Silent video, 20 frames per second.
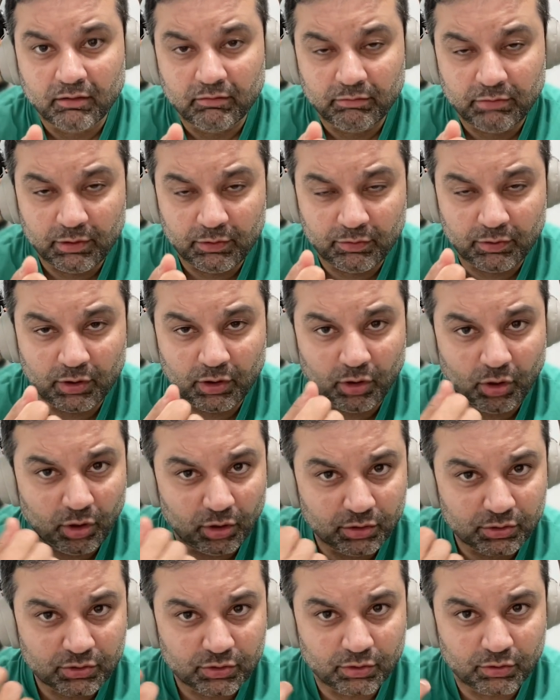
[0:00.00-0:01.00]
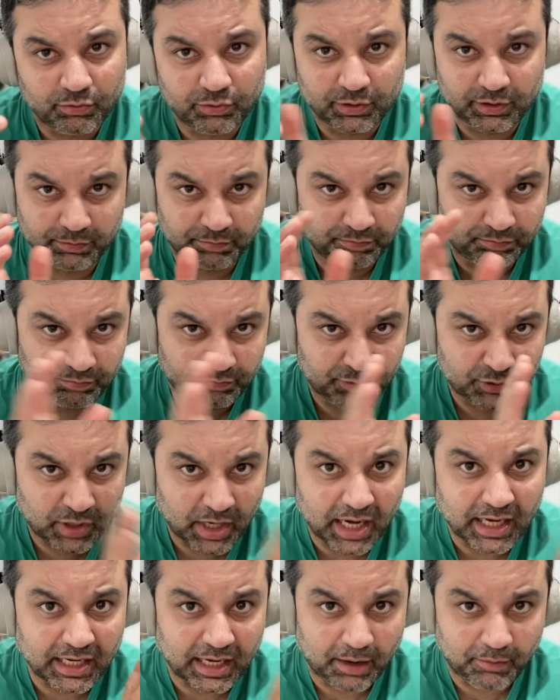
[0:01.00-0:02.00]
We were also, for the
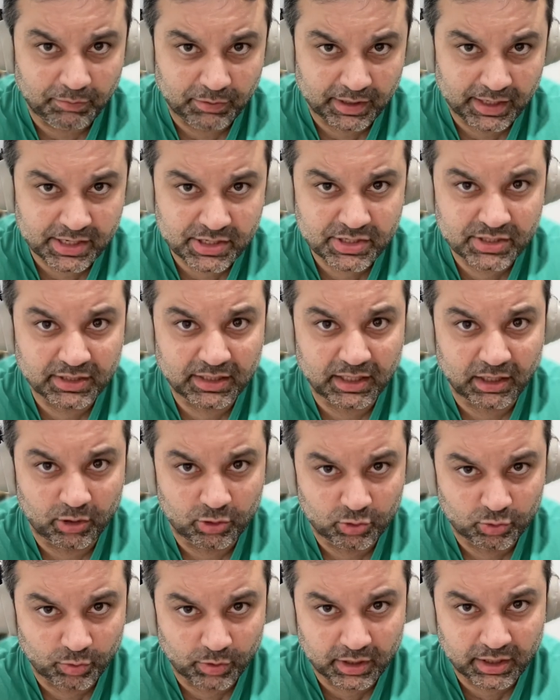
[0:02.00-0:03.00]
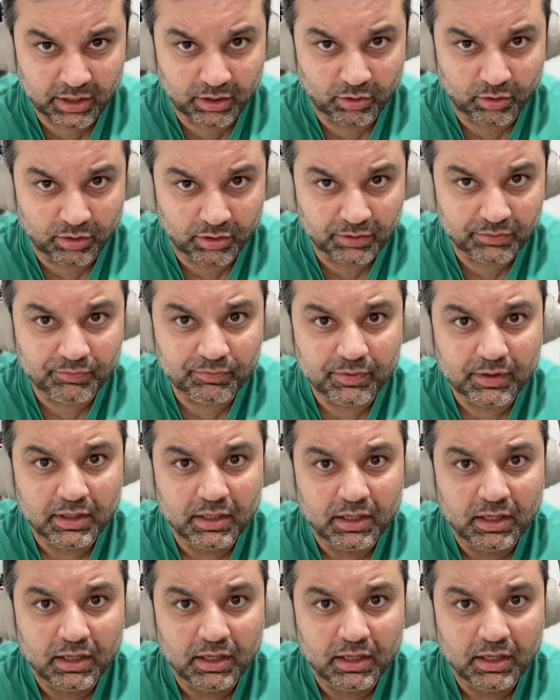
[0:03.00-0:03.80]
chat application that I was working on,